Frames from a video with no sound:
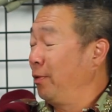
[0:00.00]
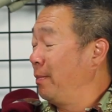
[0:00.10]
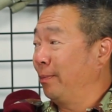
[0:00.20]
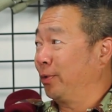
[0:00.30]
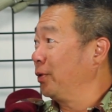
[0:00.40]

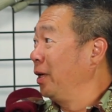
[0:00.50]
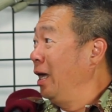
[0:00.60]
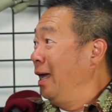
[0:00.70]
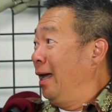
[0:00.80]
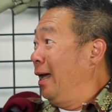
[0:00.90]
remember
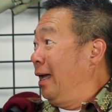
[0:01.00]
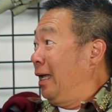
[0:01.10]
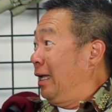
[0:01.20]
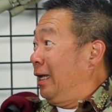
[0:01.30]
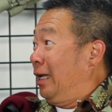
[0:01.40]

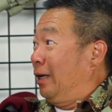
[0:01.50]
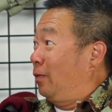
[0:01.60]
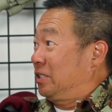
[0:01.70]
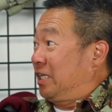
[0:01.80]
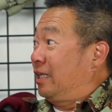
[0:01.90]
it
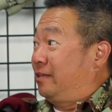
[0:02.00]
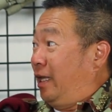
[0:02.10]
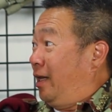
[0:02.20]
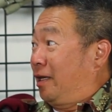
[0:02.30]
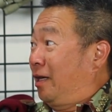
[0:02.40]
was a
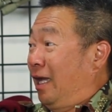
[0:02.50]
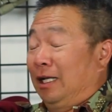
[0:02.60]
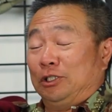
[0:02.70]
dare and a